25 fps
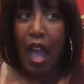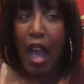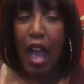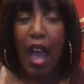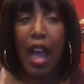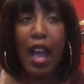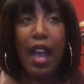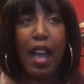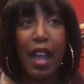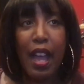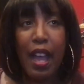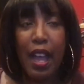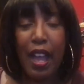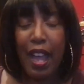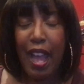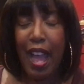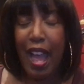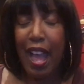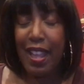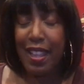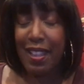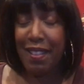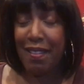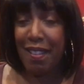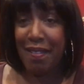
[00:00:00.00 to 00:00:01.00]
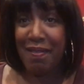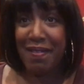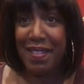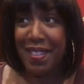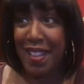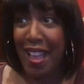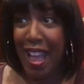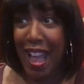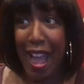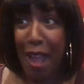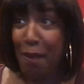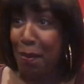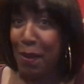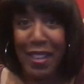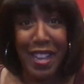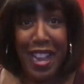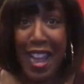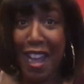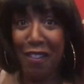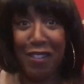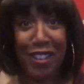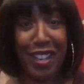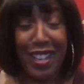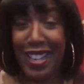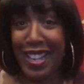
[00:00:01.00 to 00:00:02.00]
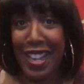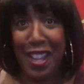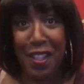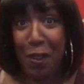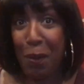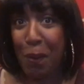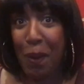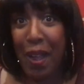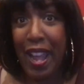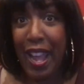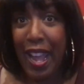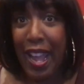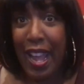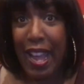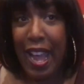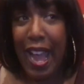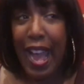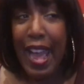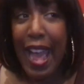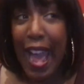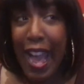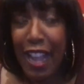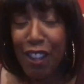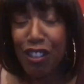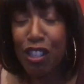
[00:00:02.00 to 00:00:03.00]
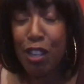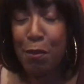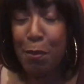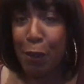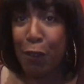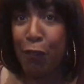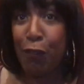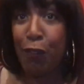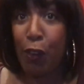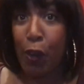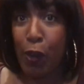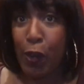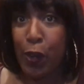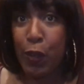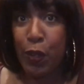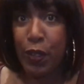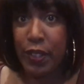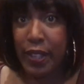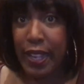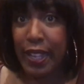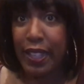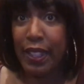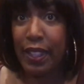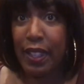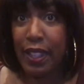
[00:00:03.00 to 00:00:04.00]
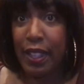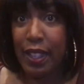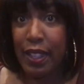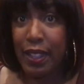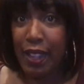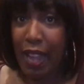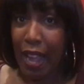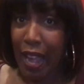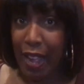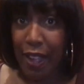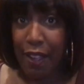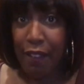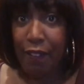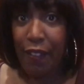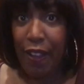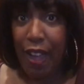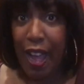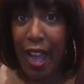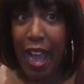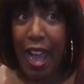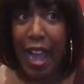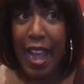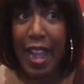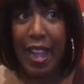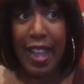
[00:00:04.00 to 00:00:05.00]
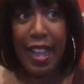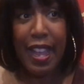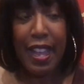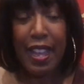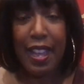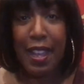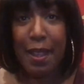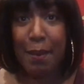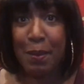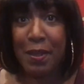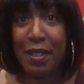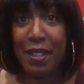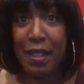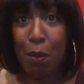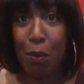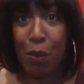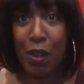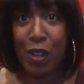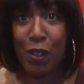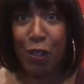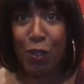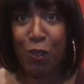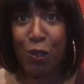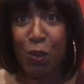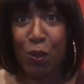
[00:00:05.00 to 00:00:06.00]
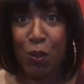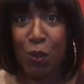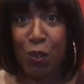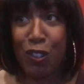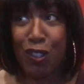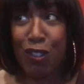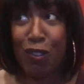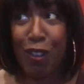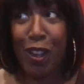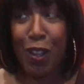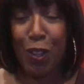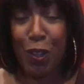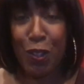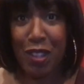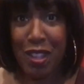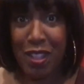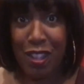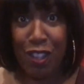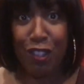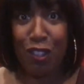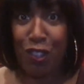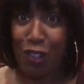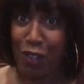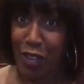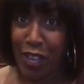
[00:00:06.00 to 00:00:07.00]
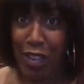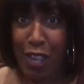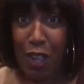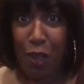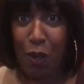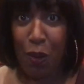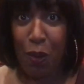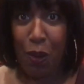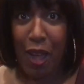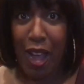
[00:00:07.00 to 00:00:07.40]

Uh, I wouldn't have it any other way. I actually prefer to sing live. I am someone who struggles in the studio.